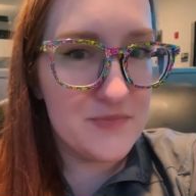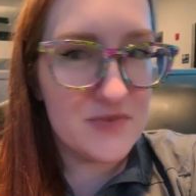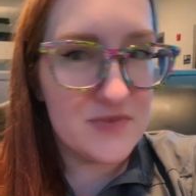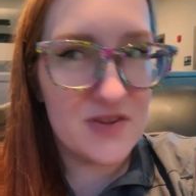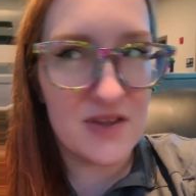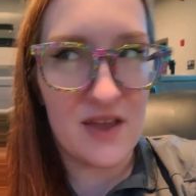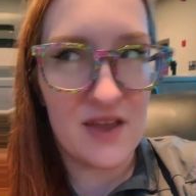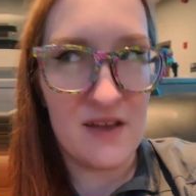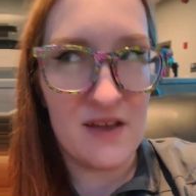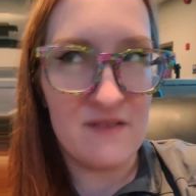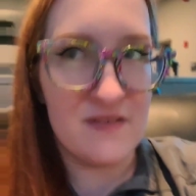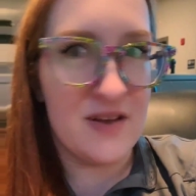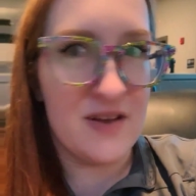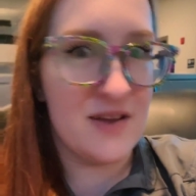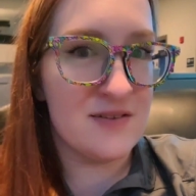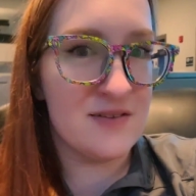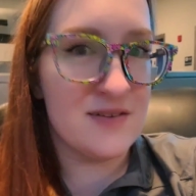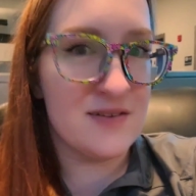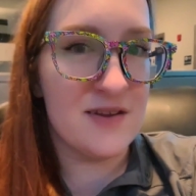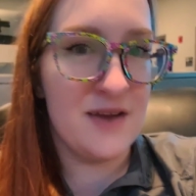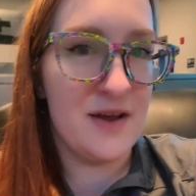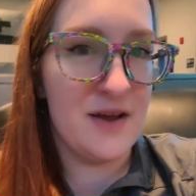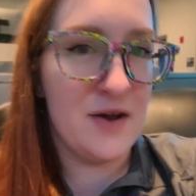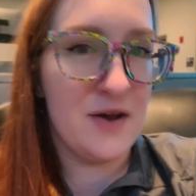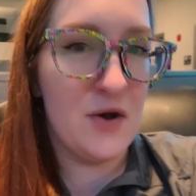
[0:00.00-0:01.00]
to get
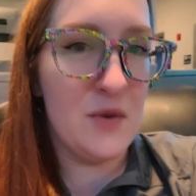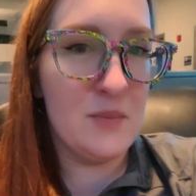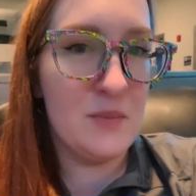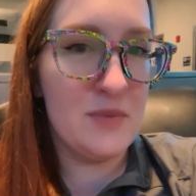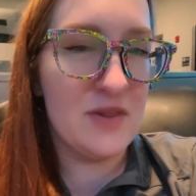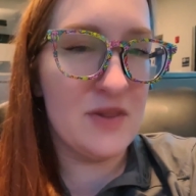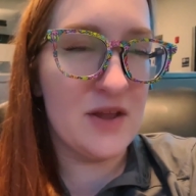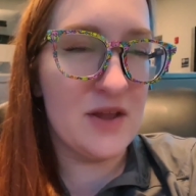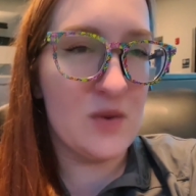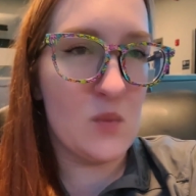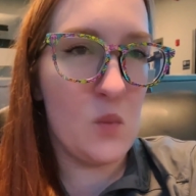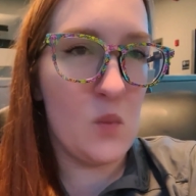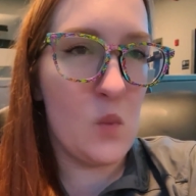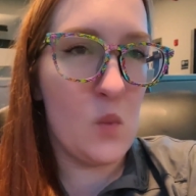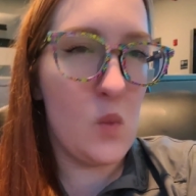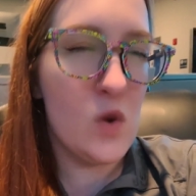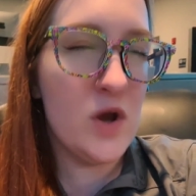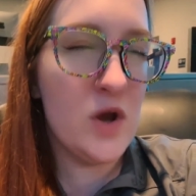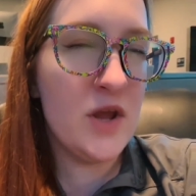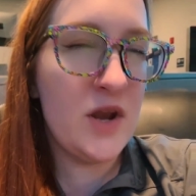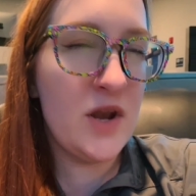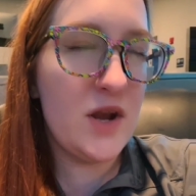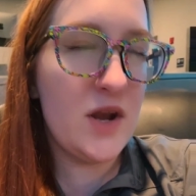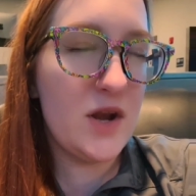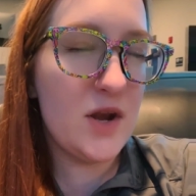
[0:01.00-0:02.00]
Vassa to help. Like,
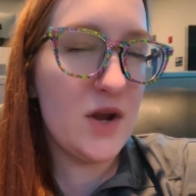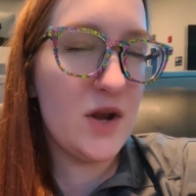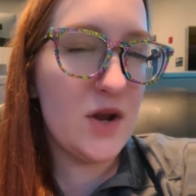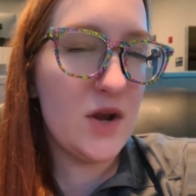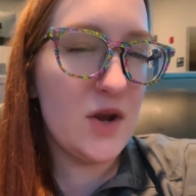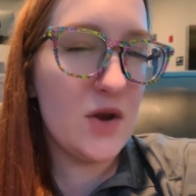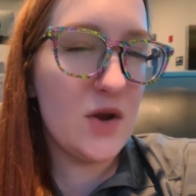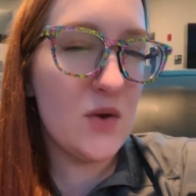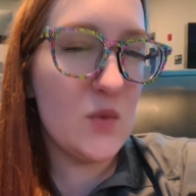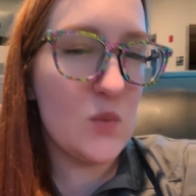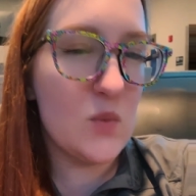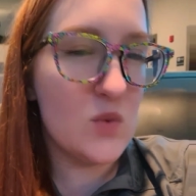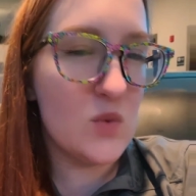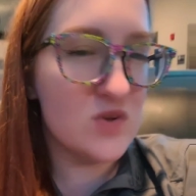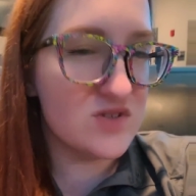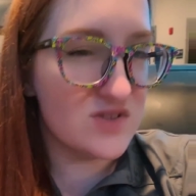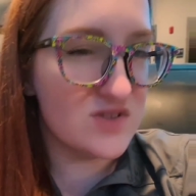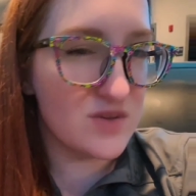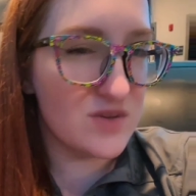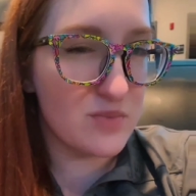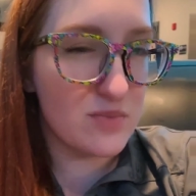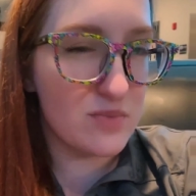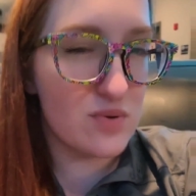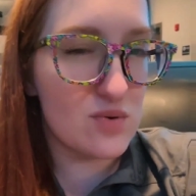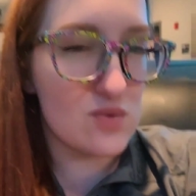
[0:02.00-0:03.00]
what was
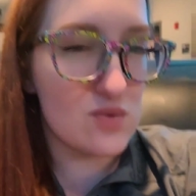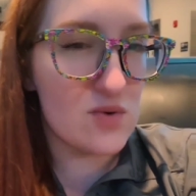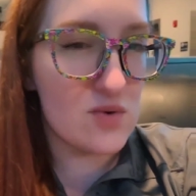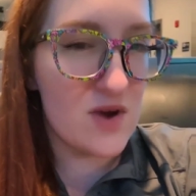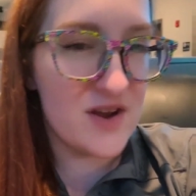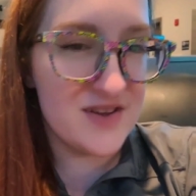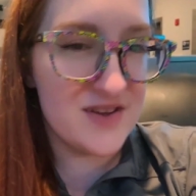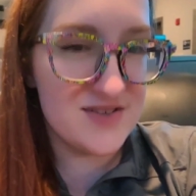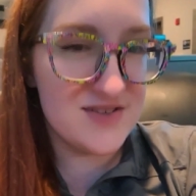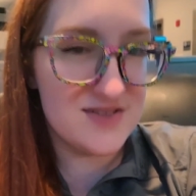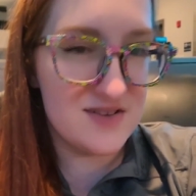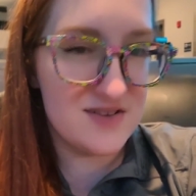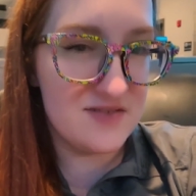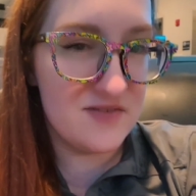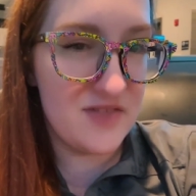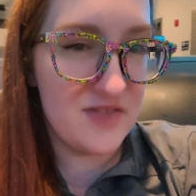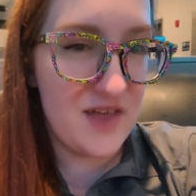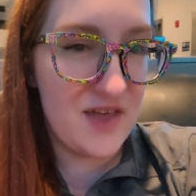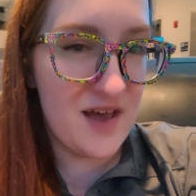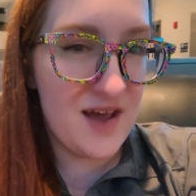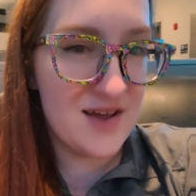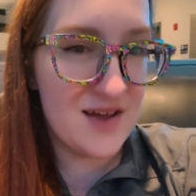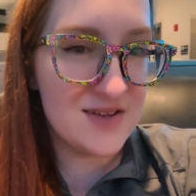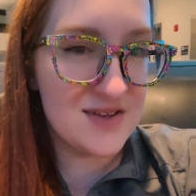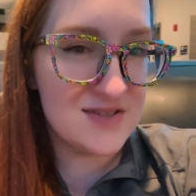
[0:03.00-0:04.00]
the price of
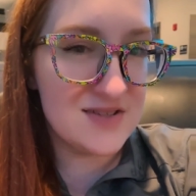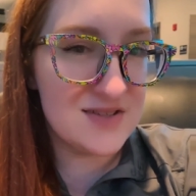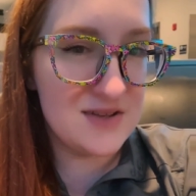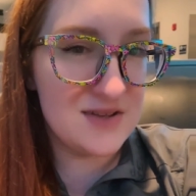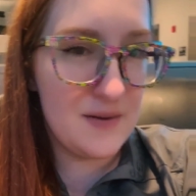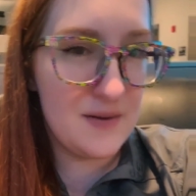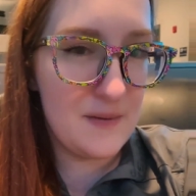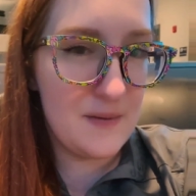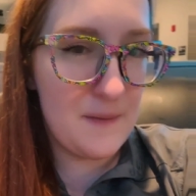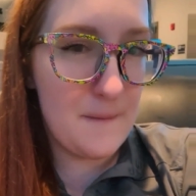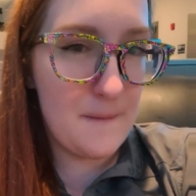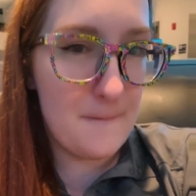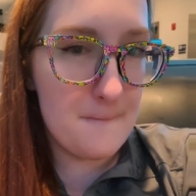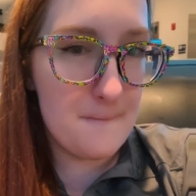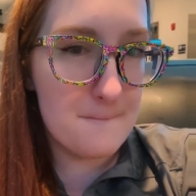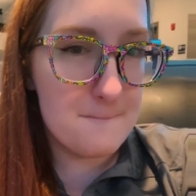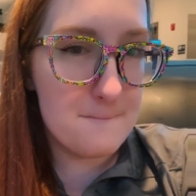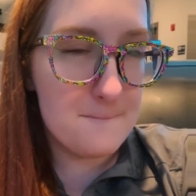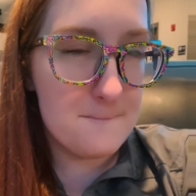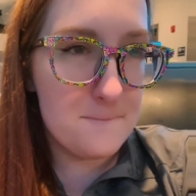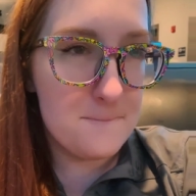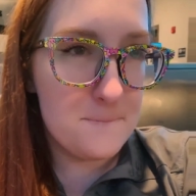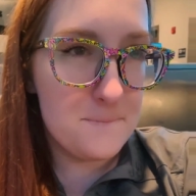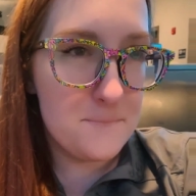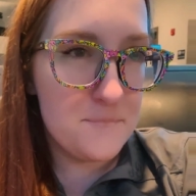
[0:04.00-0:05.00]
that?
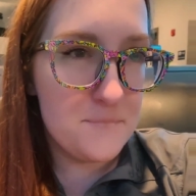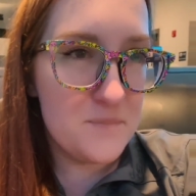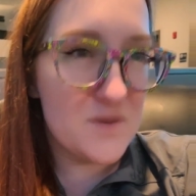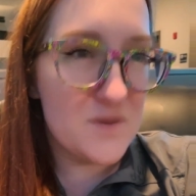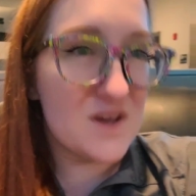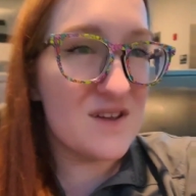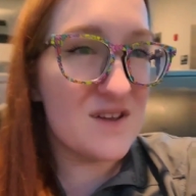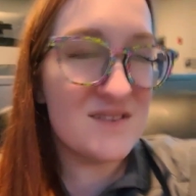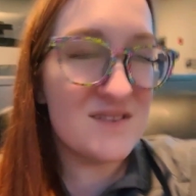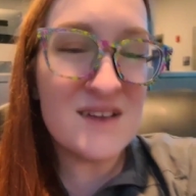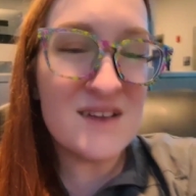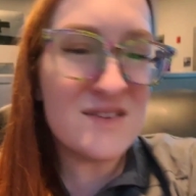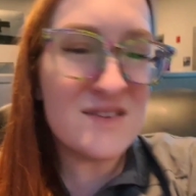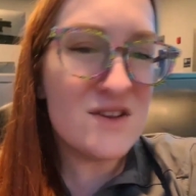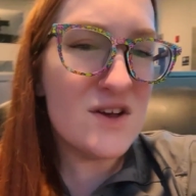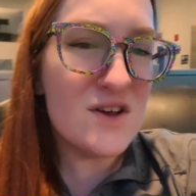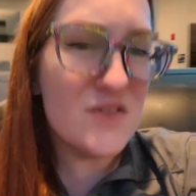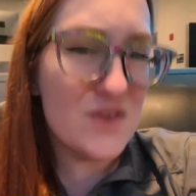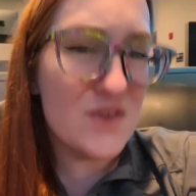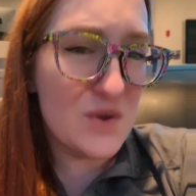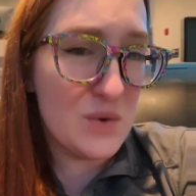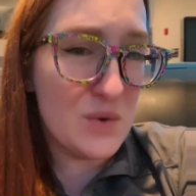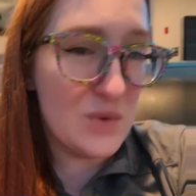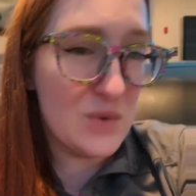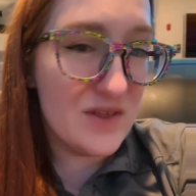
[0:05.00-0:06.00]
Because that's
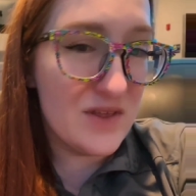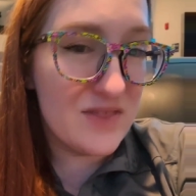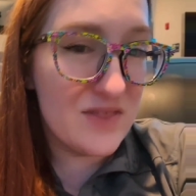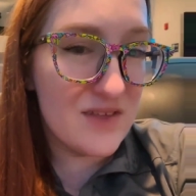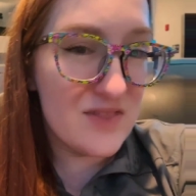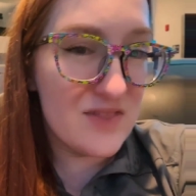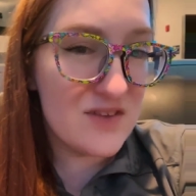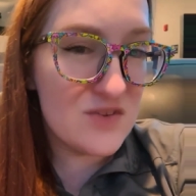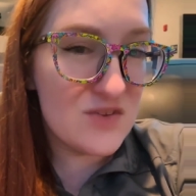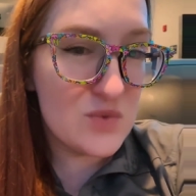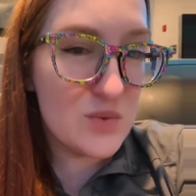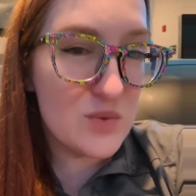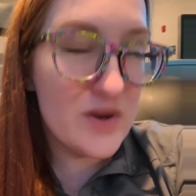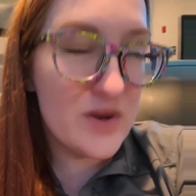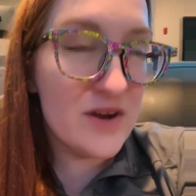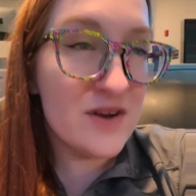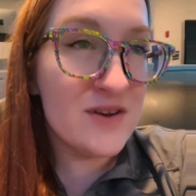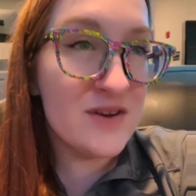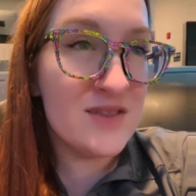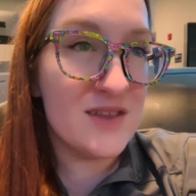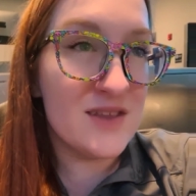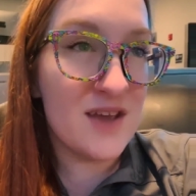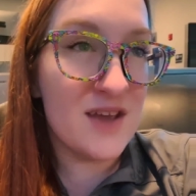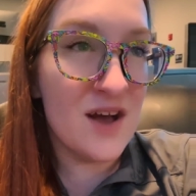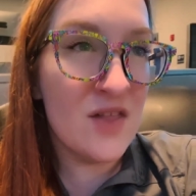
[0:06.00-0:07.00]
not the only thing that's
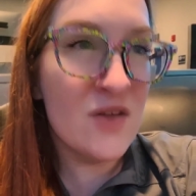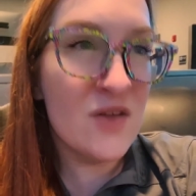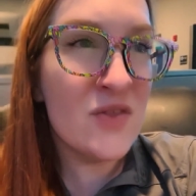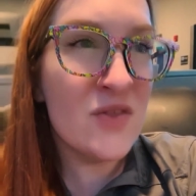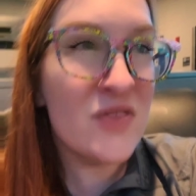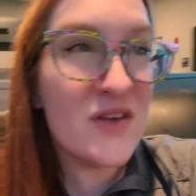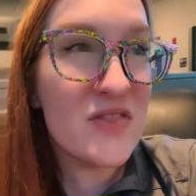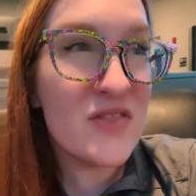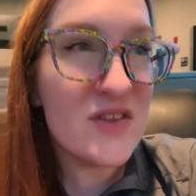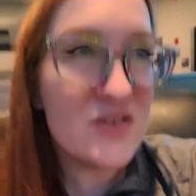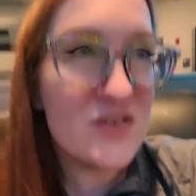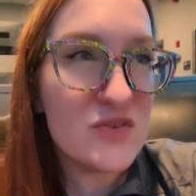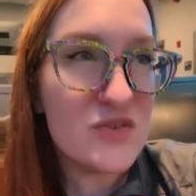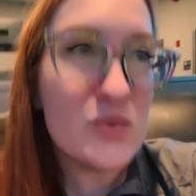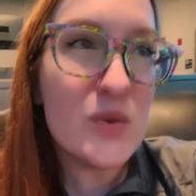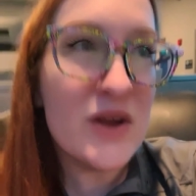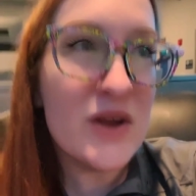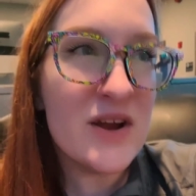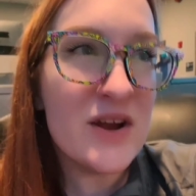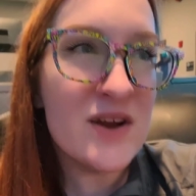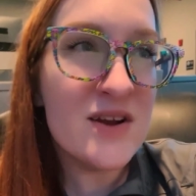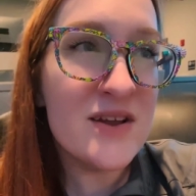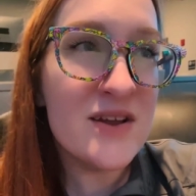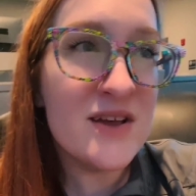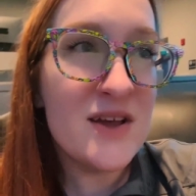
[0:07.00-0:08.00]
weird. The other thing that's
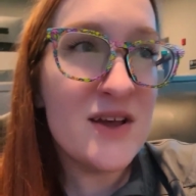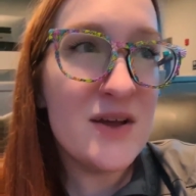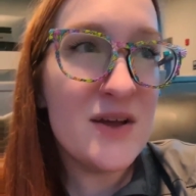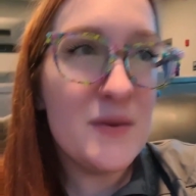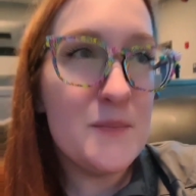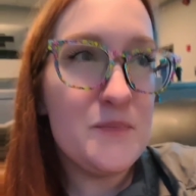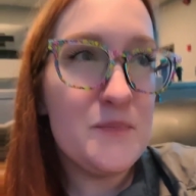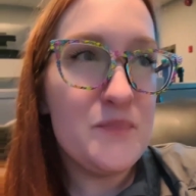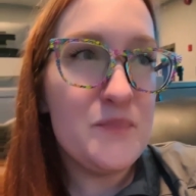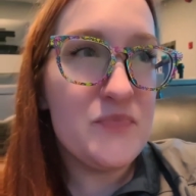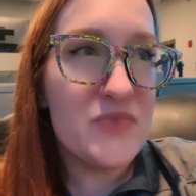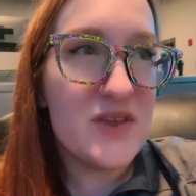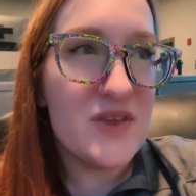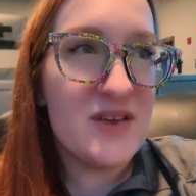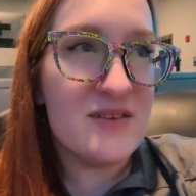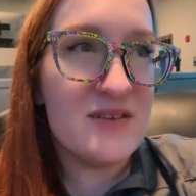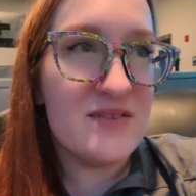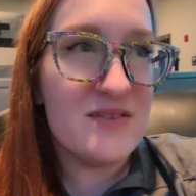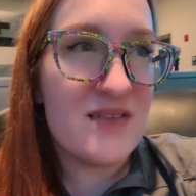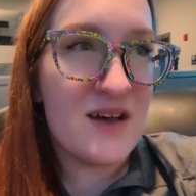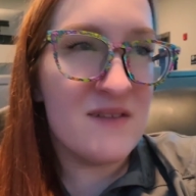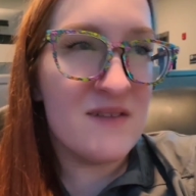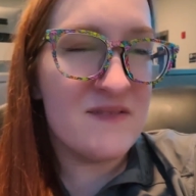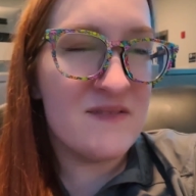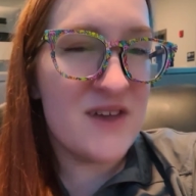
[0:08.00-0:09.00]
weird
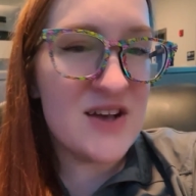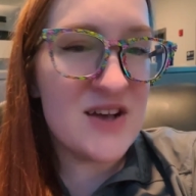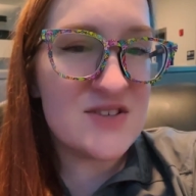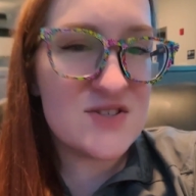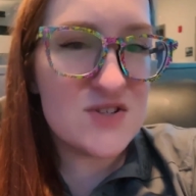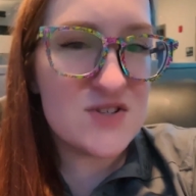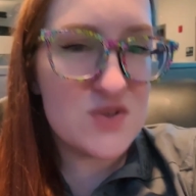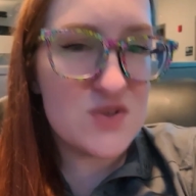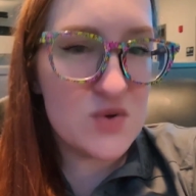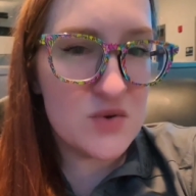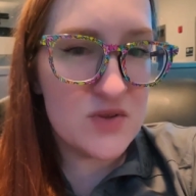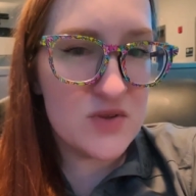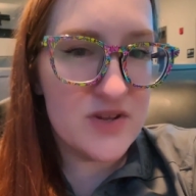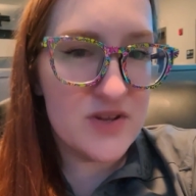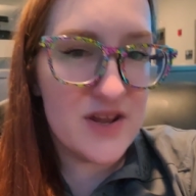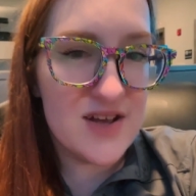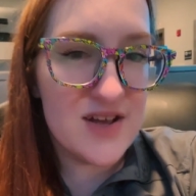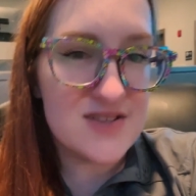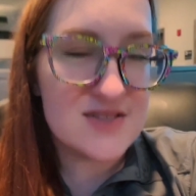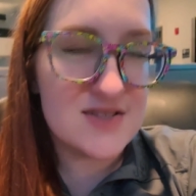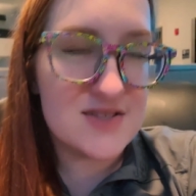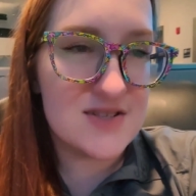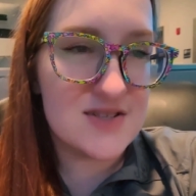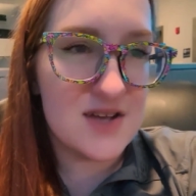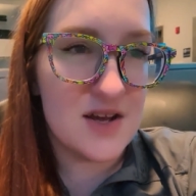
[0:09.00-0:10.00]
is that Vassa told
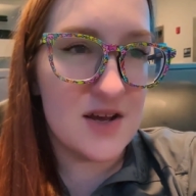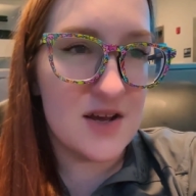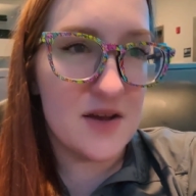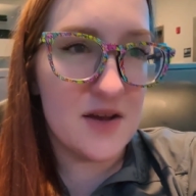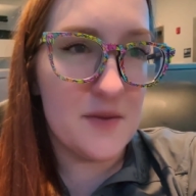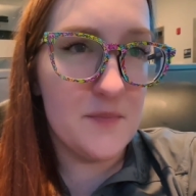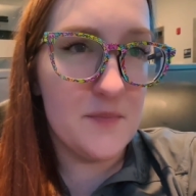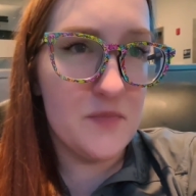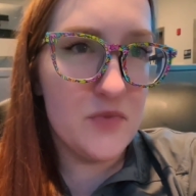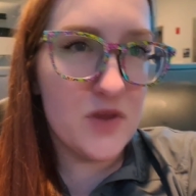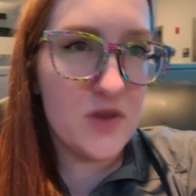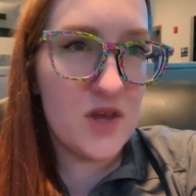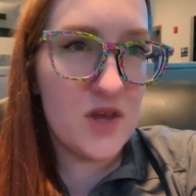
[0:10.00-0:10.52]
Nesta,